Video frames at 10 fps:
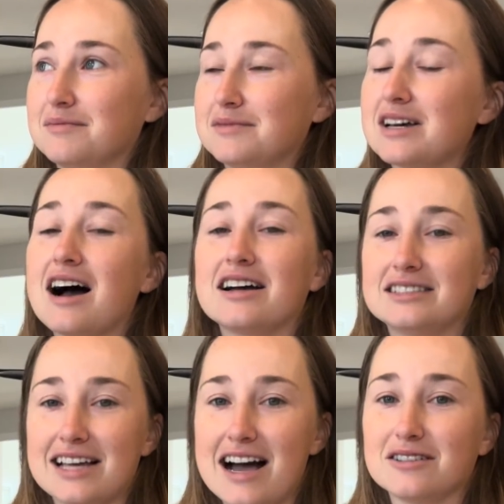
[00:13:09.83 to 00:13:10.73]

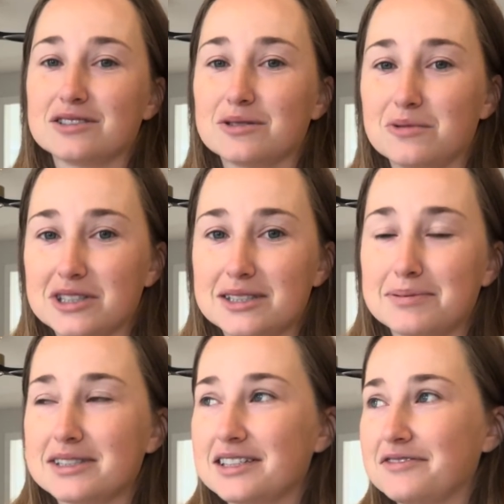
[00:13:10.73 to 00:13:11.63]
tied down to one
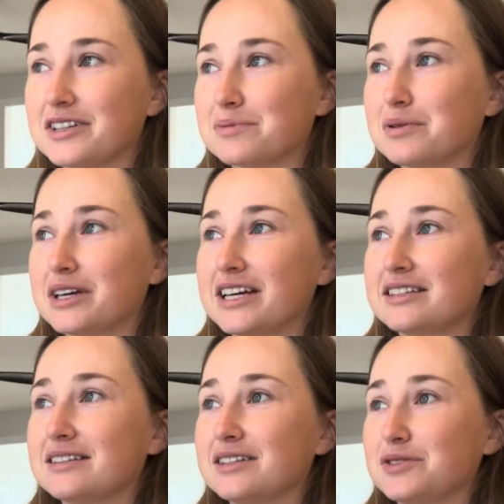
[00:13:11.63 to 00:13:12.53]
specific
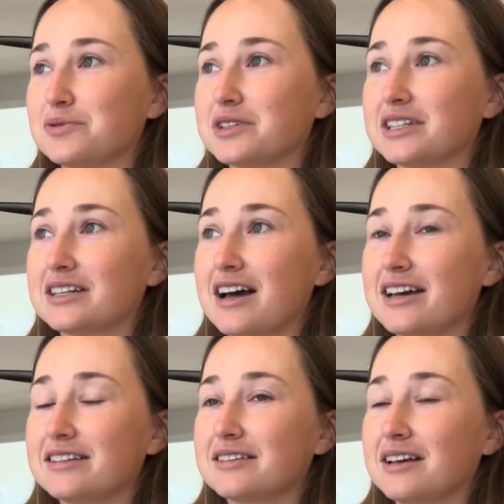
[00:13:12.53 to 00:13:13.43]
place is really
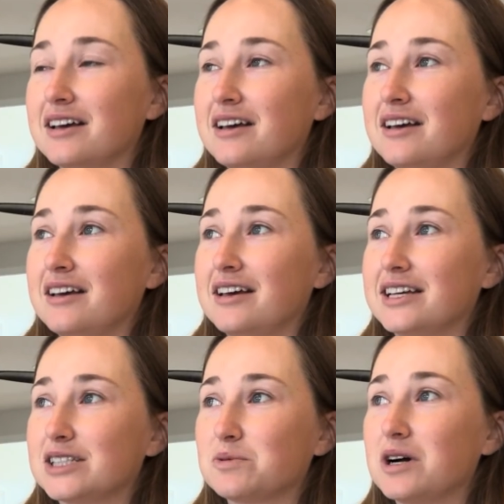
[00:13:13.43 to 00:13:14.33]
nice
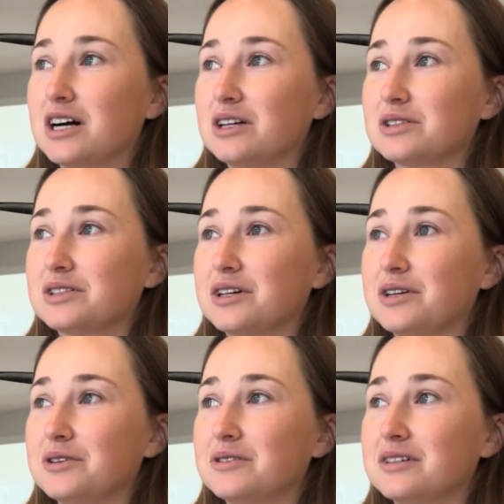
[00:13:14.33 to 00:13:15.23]
as well.
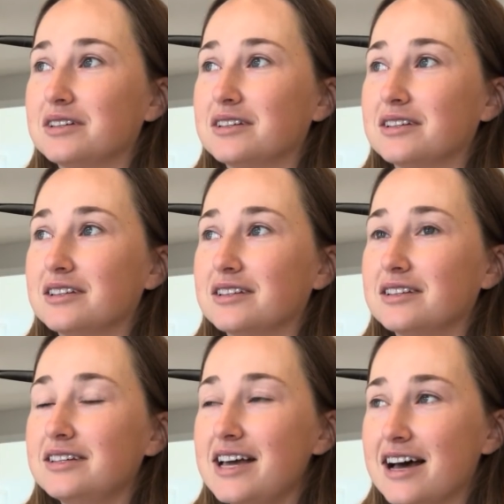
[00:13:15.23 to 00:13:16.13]
So
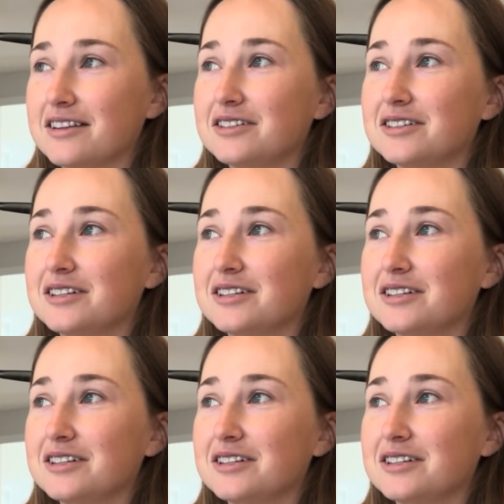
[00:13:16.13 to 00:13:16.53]
yeah,